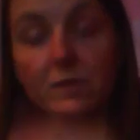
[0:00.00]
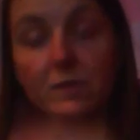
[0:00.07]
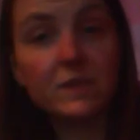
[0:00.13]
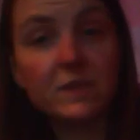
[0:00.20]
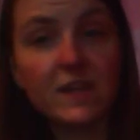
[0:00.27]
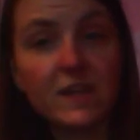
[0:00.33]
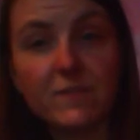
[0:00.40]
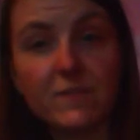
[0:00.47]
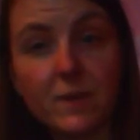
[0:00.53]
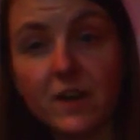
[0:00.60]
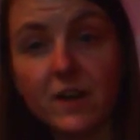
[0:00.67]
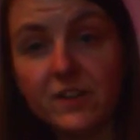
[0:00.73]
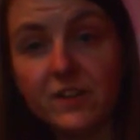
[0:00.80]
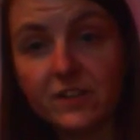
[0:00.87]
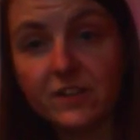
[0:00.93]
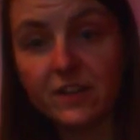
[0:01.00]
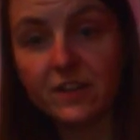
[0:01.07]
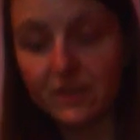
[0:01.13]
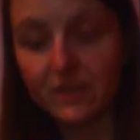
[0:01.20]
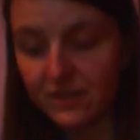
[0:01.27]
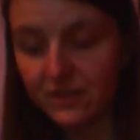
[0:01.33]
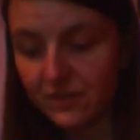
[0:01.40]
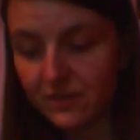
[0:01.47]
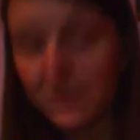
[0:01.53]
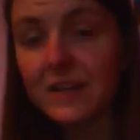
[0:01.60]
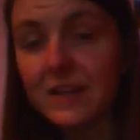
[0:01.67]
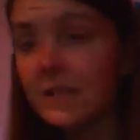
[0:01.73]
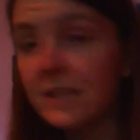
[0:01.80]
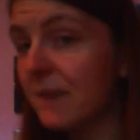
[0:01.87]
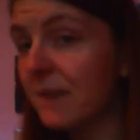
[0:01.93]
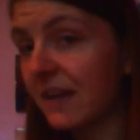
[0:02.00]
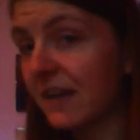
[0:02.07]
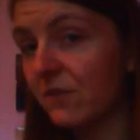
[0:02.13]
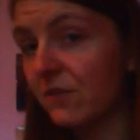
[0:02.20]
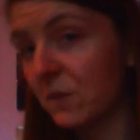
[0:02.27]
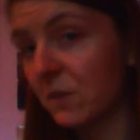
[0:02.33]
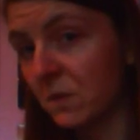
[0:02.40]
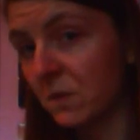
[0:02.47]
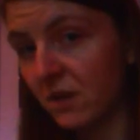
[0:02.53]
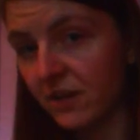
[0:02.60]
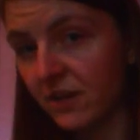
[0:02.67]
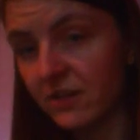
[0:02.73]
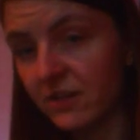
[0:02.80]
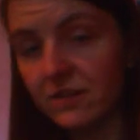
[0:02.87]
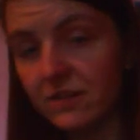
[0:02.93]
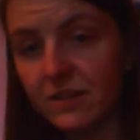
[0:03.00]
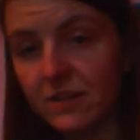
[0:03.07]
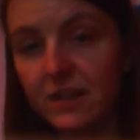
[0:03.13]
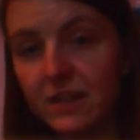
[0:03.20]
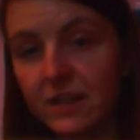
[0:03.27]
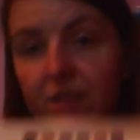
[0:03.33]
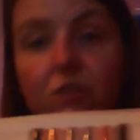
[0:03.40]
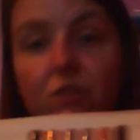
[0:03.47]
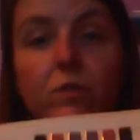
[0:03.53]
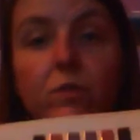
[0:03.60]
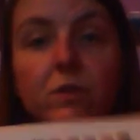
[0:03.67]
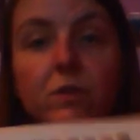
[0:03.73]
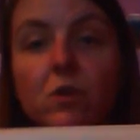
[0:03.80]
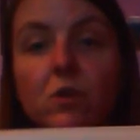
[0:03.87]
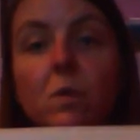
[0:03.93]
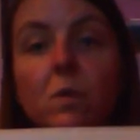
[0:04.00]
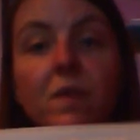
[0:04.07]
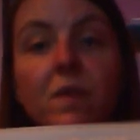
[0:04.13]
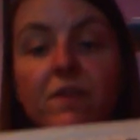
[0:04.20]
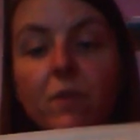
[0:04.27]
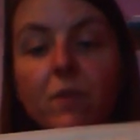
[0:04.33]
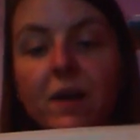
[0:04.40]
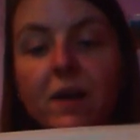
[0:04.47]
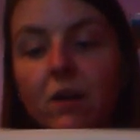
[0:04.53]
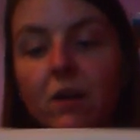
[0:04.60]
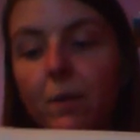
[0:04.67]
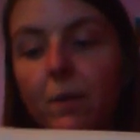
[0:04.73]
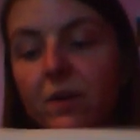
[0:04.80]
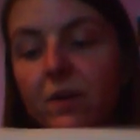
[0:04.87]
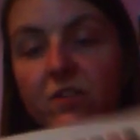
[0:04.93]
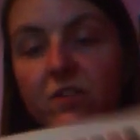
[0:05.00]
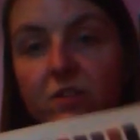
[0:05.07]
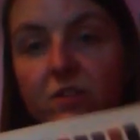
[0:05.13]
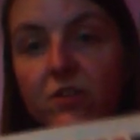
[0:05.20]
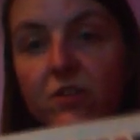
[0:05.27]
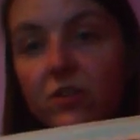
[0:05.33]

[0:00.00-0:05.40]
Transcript: And this was £7. It's a quite nice bag if you were going out, and it will go with it quite a lot because it's